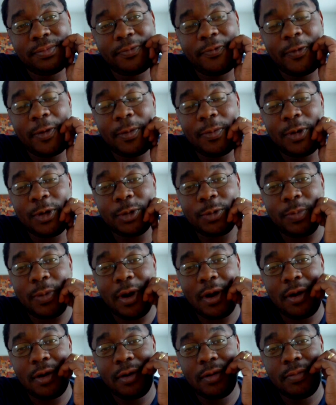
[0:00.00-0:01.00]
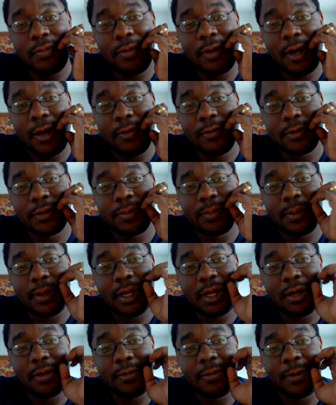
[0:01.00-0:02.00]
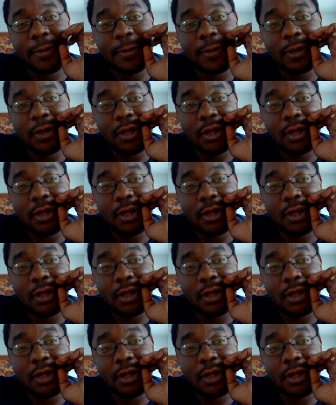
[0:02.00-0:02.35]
For the most part, Brett was playing with